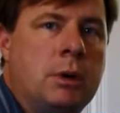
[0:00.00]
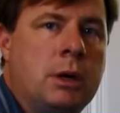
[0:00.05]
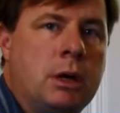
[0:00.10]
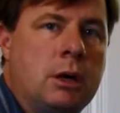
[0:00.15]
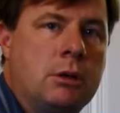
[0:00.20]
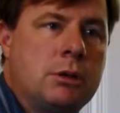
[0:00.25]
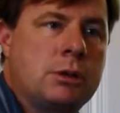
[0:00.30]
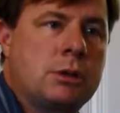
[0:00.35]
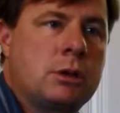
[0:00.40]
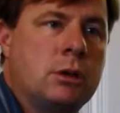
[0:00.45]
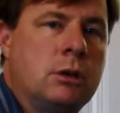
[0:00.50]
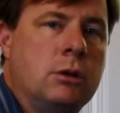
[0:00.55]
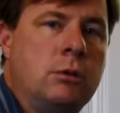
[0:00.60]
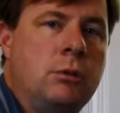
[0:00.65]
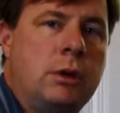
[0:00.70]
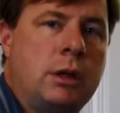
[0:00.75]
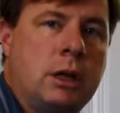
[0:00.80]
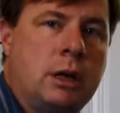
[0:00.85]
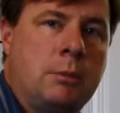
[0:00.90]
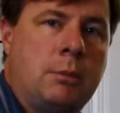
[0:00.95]
but also
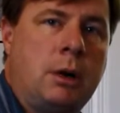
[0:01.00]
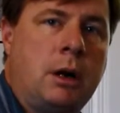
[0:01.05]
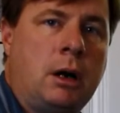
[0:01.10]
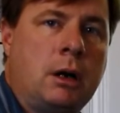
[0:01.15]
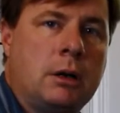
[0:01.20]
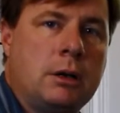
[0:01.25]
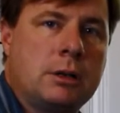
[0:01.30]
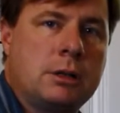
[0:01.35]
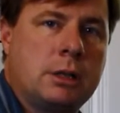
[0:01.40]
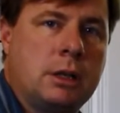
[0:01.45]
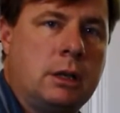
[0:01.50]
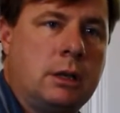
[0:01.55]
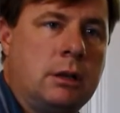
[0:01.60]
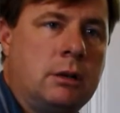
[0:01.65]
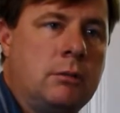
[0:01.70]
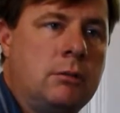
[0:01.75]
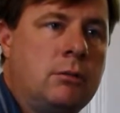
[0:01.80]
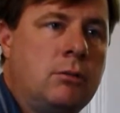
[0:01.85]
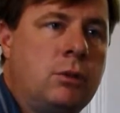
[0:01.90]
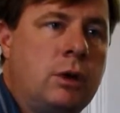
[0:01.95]
with our partners
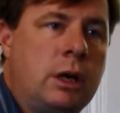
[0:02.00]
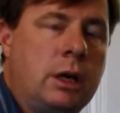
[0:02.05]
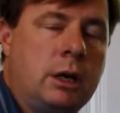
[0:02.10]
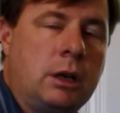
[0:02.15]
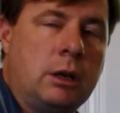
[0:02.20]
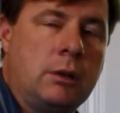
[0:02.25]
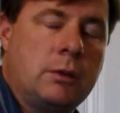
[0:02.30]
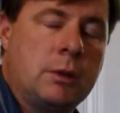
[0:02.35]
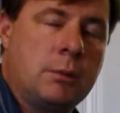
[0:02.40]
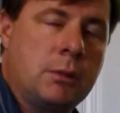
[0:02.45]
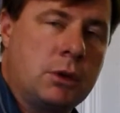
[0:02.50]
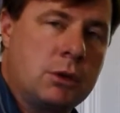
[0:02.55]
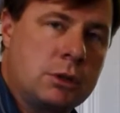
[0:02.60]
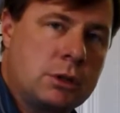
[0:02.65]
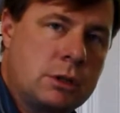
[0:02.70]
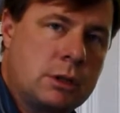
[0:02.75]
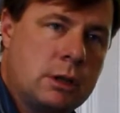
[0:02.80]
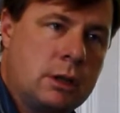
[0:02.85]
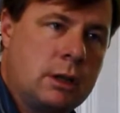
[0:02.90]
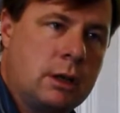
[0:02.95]
in really the
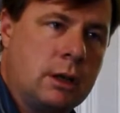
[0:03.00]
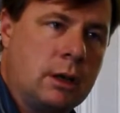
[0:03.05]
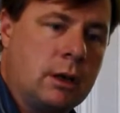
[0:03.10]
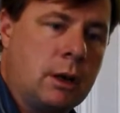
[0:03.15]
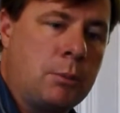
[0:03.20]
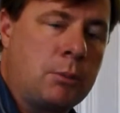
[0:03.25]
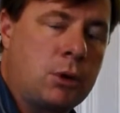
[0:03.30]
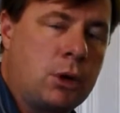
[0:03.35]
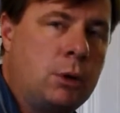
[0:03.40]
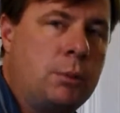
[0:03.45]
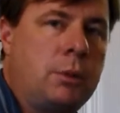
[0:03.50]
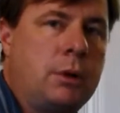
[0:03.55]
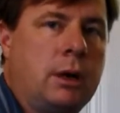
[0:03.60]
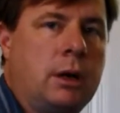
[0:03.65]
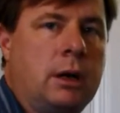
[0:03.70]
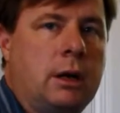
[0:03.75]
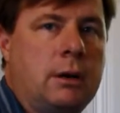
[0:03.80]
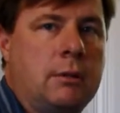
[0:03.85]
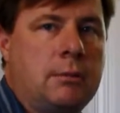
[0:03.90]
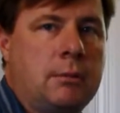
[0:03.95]
most
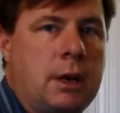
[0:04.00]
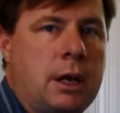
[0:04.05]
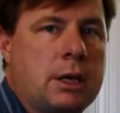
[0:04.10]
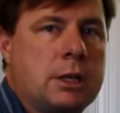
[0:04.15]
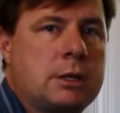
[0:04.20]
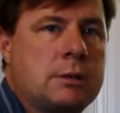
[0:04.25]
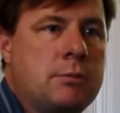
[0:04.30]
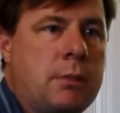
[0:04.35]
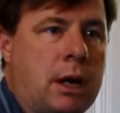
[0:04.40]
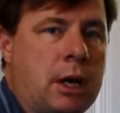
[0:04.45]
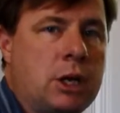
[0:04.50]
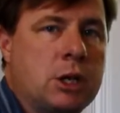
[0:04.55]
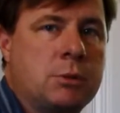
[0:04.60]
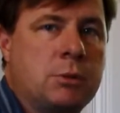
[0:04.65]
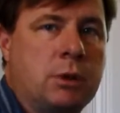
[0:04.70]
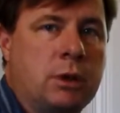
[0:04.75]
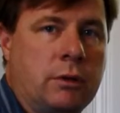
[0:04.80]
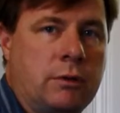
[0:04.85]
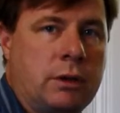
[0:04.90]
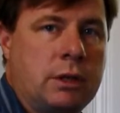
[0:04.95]
appropriate and best
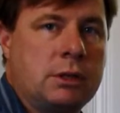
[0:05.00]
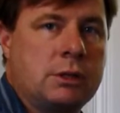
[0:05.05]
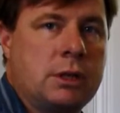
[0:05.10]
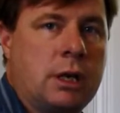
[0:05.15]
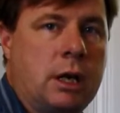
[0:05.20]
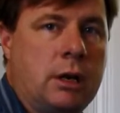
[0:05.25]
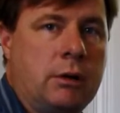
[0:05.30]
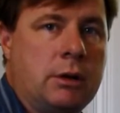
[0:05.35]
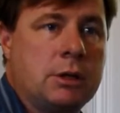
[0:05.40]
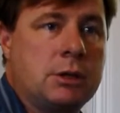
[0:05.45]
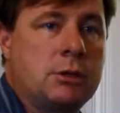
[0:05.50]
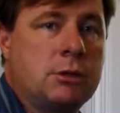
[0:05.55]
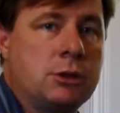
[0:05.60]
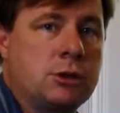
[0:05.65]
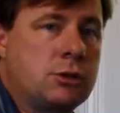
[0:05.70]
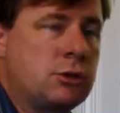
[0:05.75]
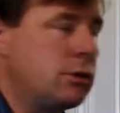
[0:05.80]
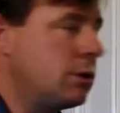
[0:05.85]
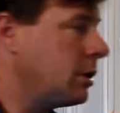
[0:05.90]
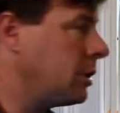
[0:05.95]
management of these areas to
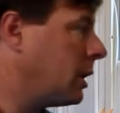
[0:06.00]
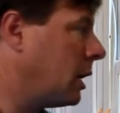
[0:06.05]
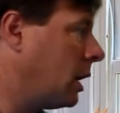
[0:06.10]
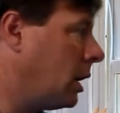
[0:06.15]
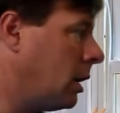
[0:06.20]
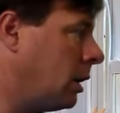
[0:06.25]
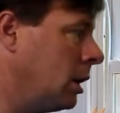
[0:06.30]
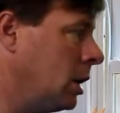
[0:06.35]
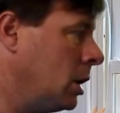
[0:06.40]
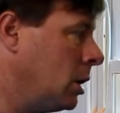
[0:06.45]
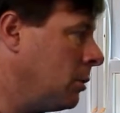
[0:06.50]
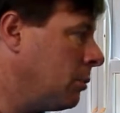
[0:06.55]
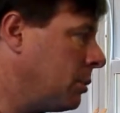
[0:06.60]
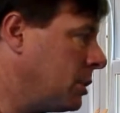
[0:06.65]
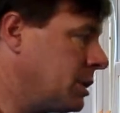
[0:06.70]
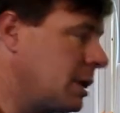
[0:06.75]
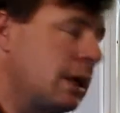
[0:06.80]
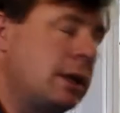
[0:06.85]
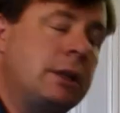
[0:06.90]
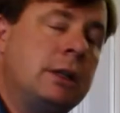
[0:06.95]
ensure that they are
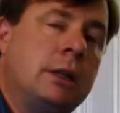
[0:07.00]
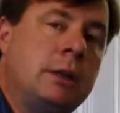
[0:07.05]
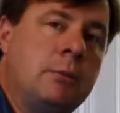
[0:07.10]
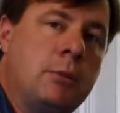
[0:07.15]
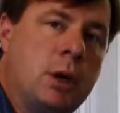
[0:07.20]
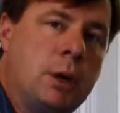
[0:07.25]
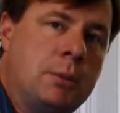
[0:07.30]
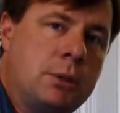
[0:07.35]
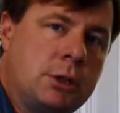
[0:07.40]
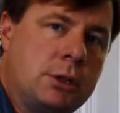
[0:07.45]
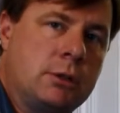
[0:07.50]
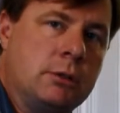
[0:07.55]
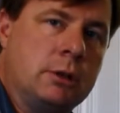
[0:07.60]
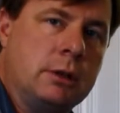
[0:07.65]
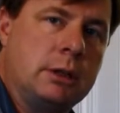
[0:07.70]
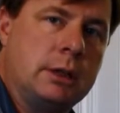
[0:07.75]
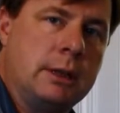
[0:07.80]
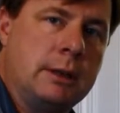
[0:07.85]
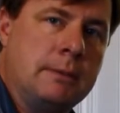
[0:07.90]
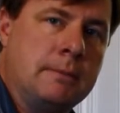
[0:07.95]
protected in
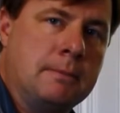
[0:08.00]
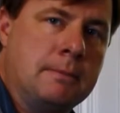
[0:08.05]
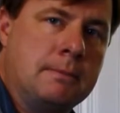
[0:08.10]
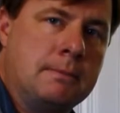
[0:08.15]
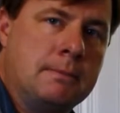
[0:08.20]
perpetuity.